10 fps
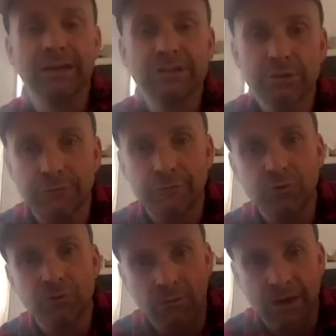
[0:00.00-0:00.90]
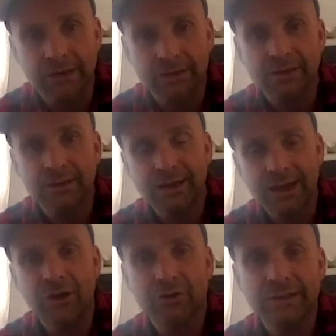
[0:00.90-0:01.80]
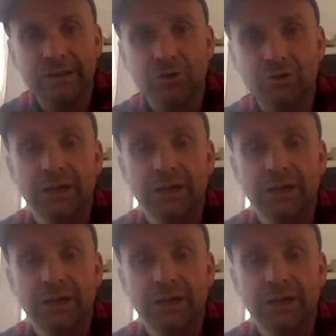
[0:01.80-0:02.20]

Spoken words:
Let's do food right out in the ocean.